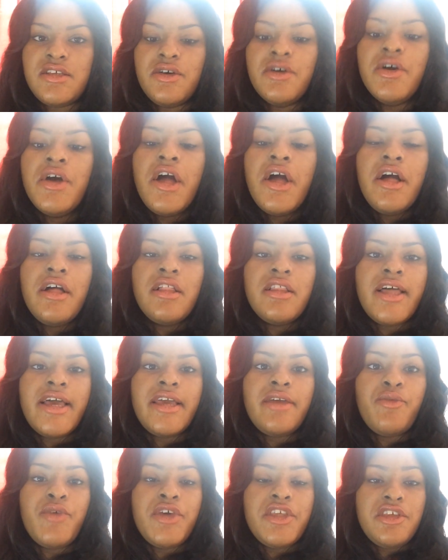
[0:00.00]
So
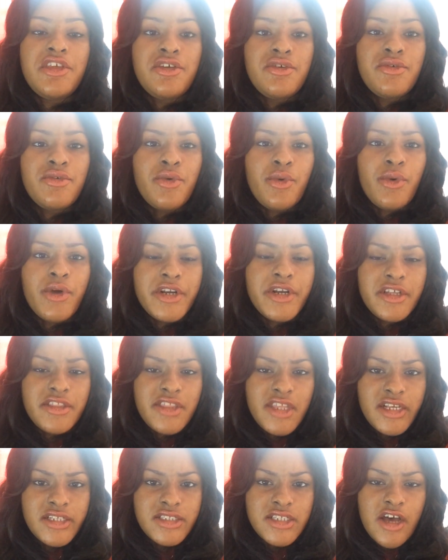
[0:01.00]
like, when you order
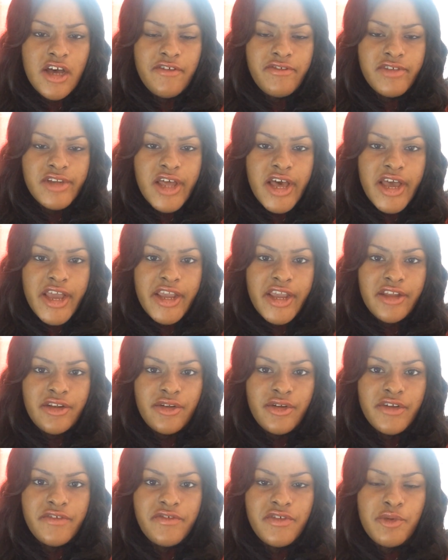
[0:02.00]
things offline,
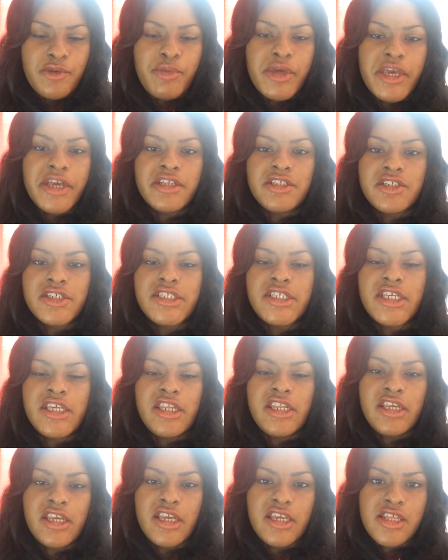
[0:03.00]
or if your parents are
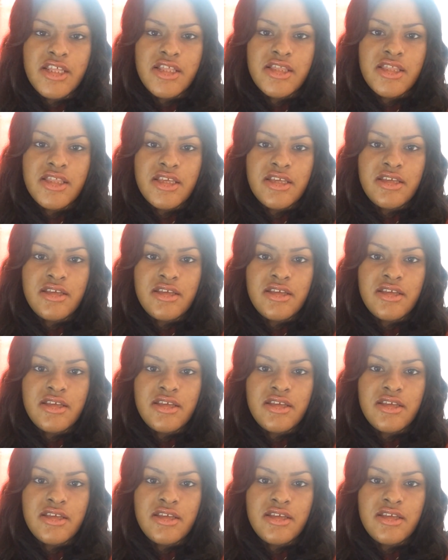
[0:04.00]
sending you